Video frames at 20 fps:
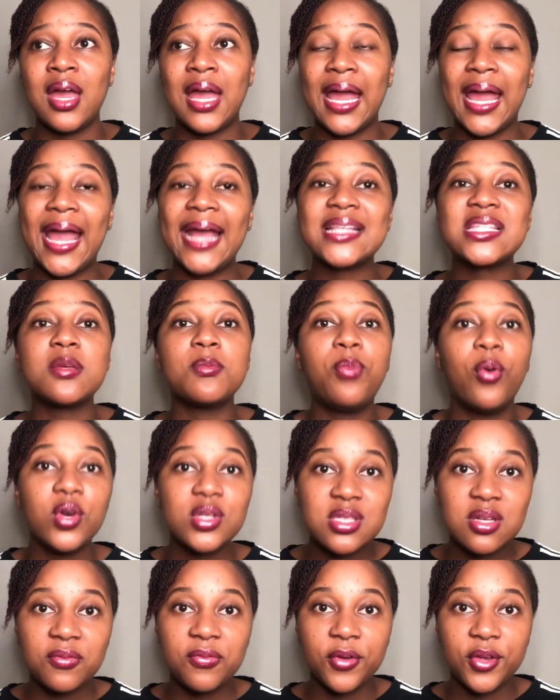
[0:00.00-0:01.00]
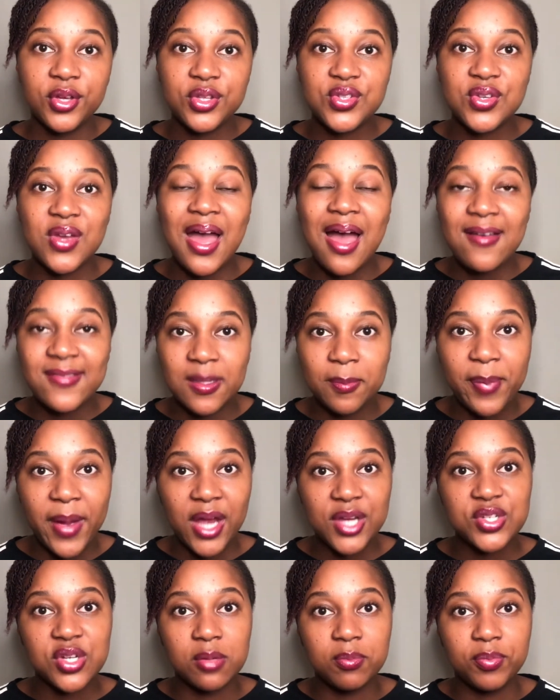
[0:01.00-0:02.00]
it's important for you to have the
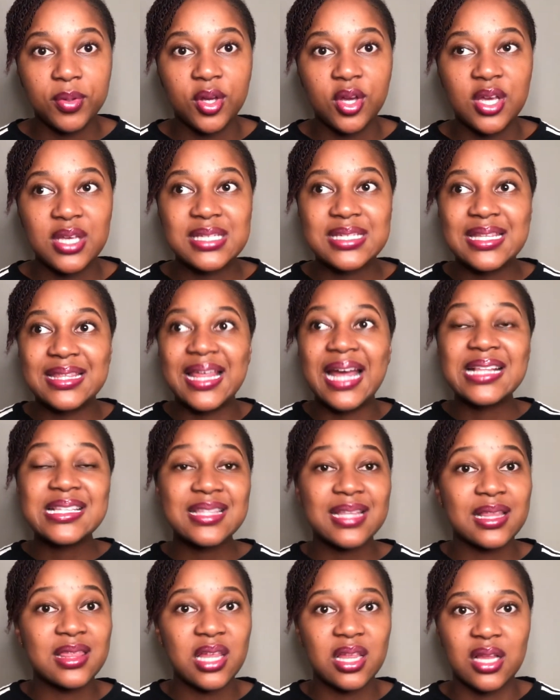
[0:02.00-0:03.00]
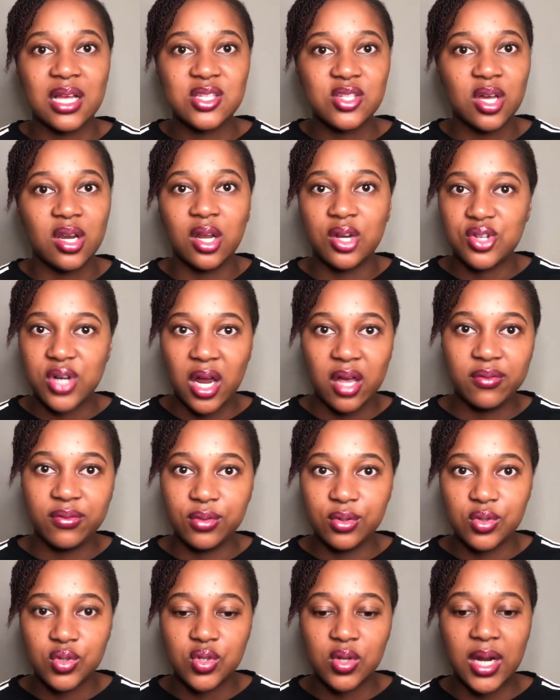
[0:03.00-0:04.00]
passion, because that's the thing that's going to drive
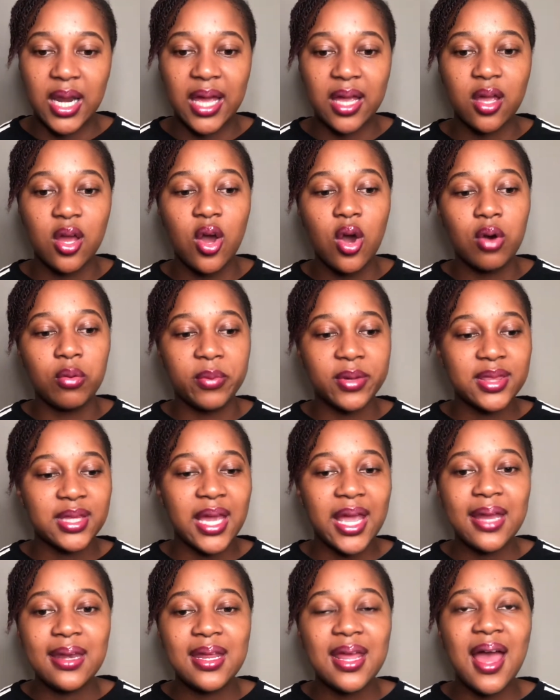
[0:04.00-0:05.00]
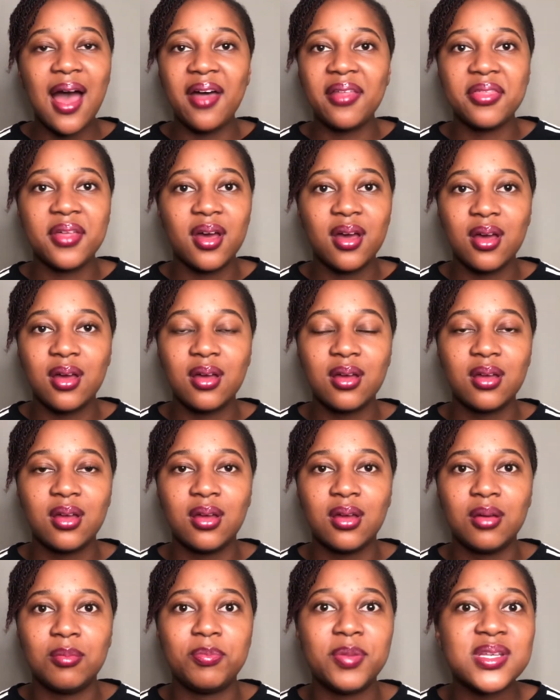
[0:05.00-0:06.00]
you. So like with any other
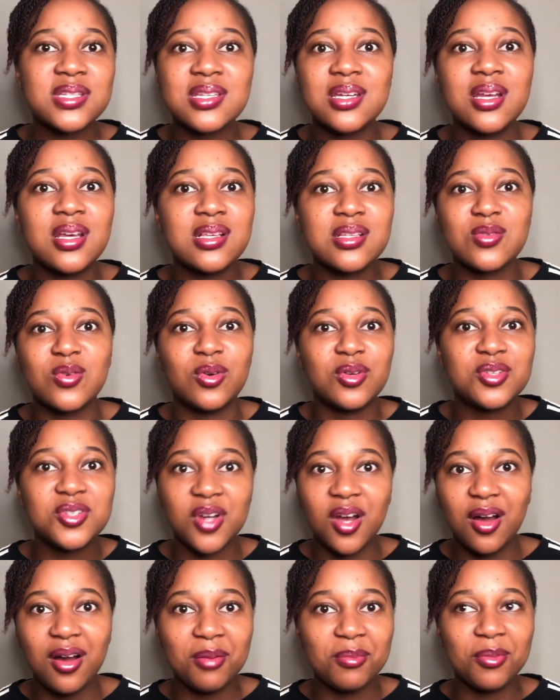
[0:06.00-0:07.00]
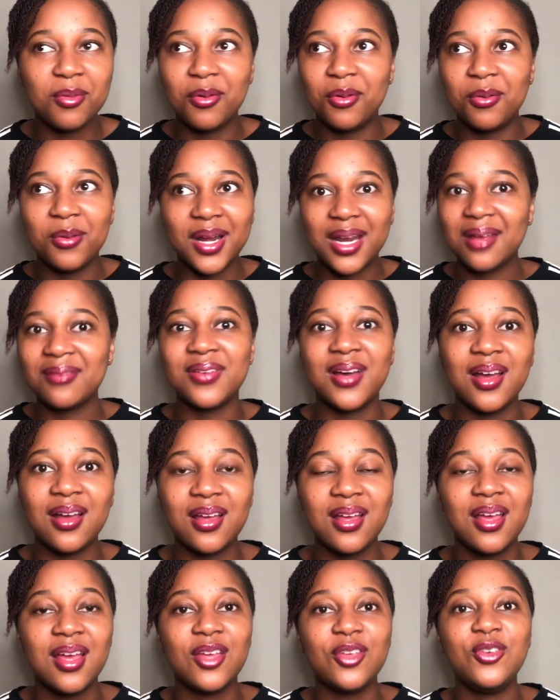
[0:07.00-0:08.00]
business or job or
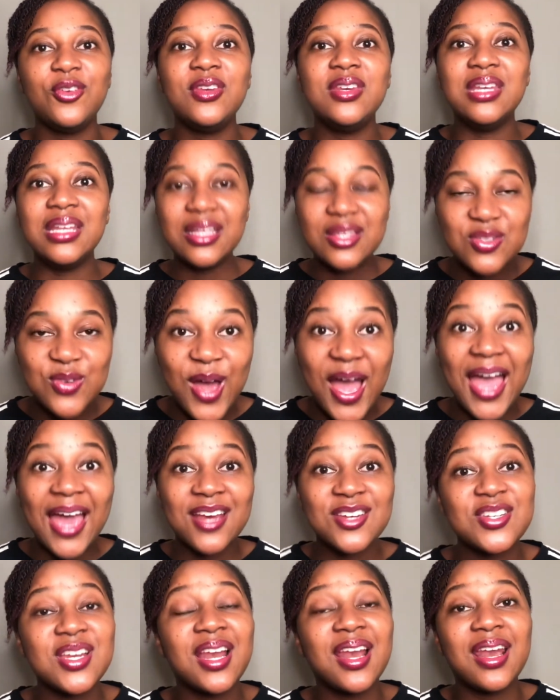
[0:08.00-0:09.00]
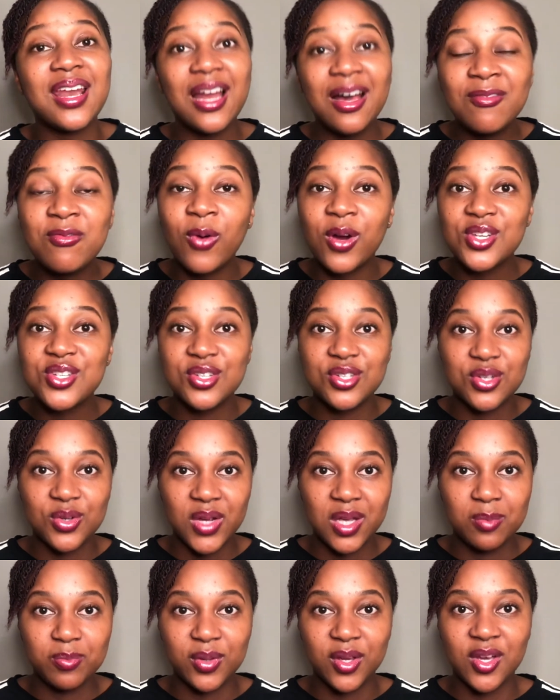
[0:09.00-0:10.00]
whatever, you need to actually love what you're
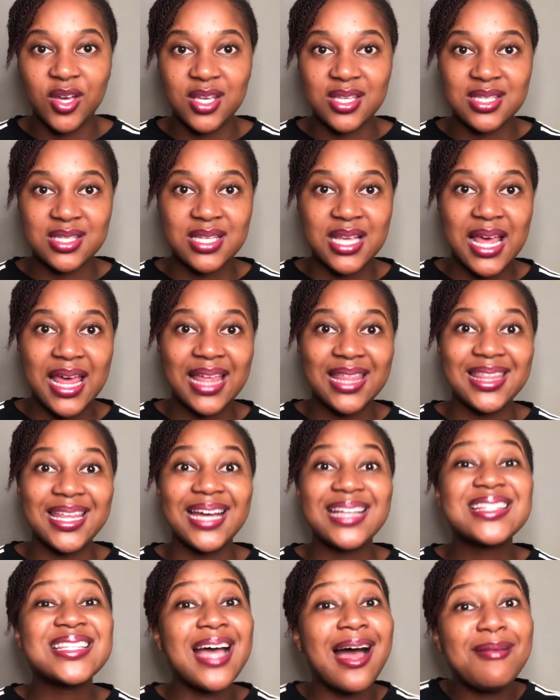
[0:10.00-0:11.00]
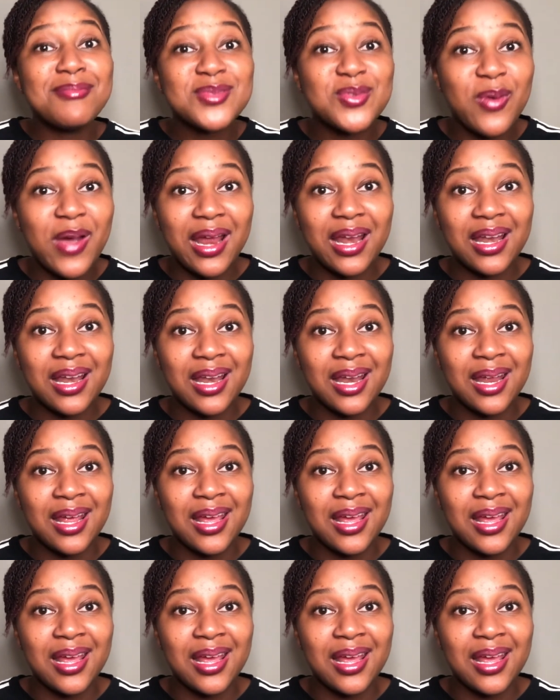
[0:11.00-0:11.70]
doing, because there are times when